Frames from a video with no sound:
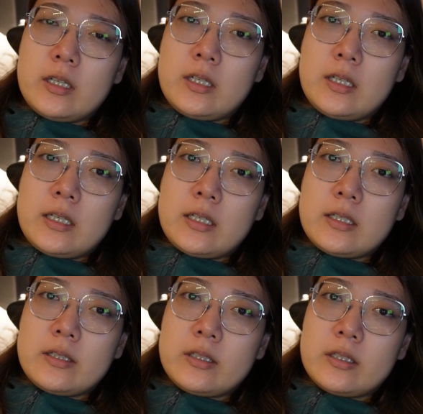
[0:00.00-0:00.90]
it
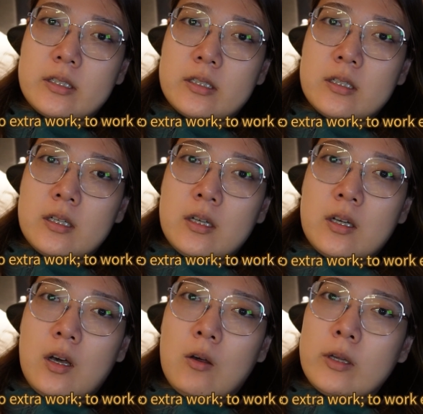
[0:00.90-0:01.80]
is
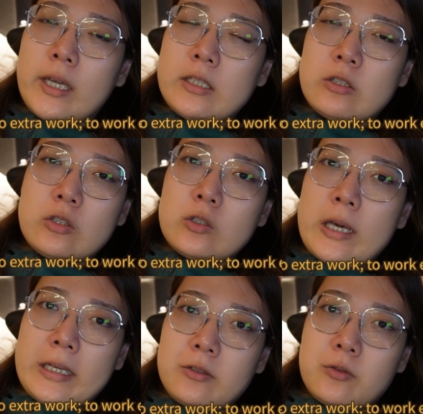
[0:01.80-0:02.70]
okay to do
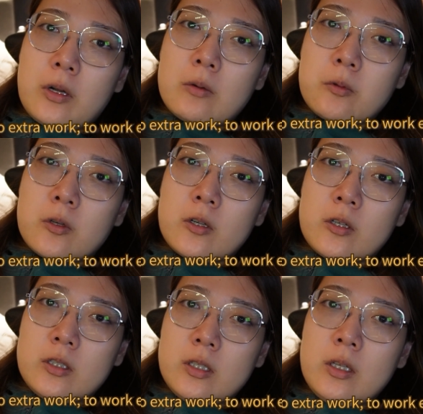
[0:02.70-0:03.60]
extra
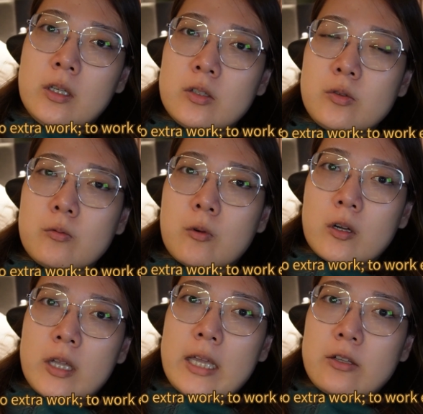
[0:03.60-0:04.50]
work, to
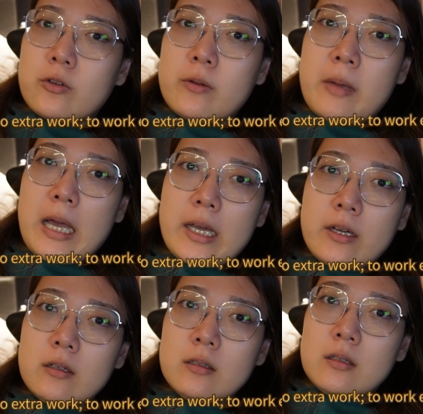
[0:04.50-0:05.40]
work extra
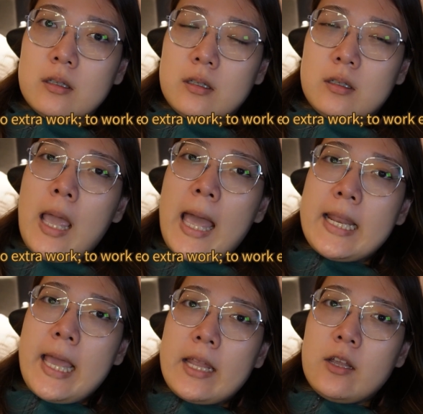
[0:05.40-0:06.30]
mile. At
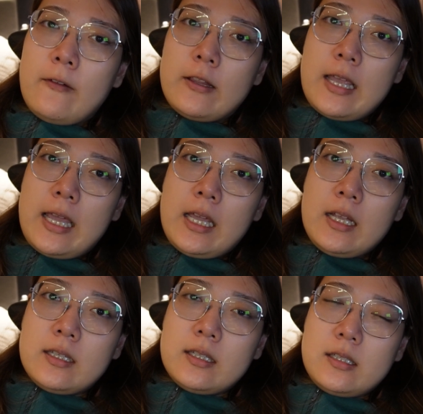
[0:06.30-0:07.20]
the end of the
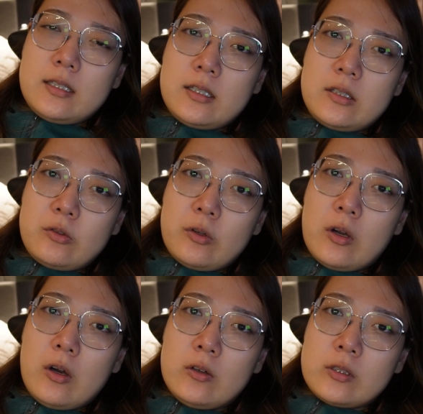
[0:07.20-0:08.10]
day, this is
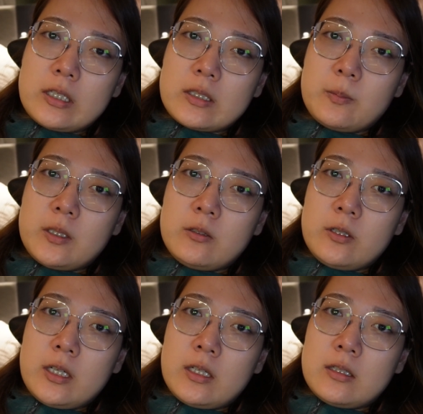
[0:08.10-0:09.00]
your own
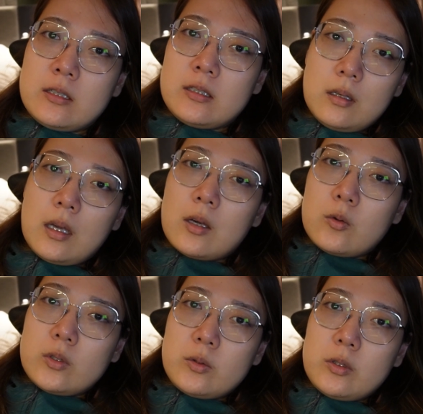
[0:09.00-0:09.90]
experience. I
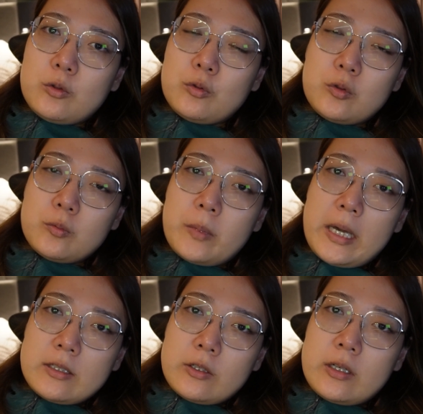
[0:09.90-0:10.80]
always want to do
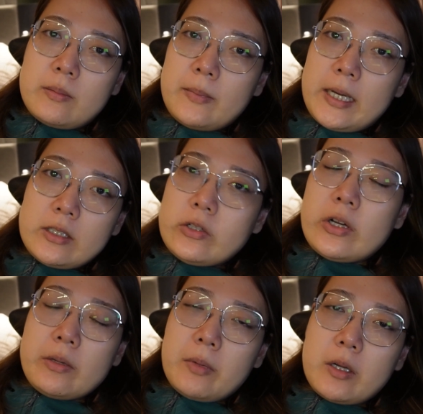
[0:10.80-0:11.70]
better and
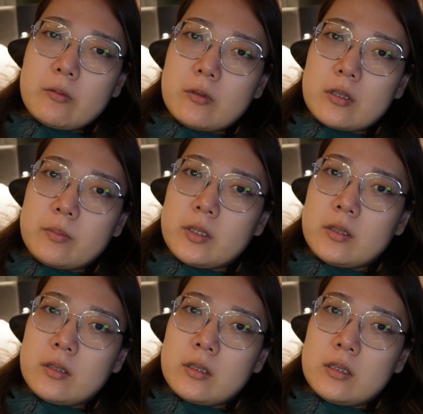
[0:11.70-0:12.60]
better at my work
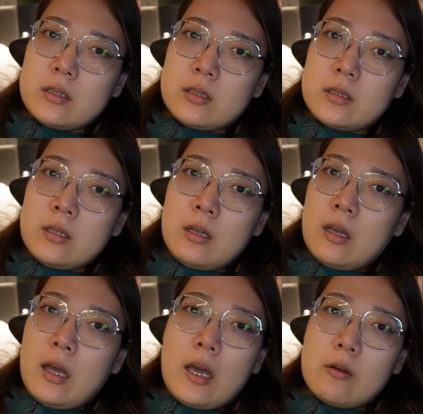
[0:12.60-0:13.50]
because
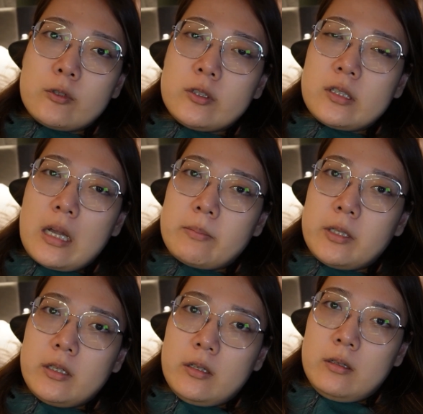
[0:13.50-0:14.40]
I won't stop
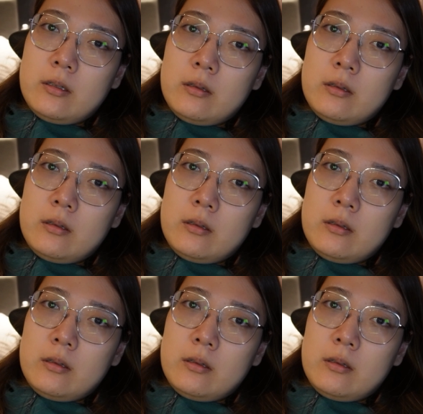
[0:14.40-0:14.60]
here.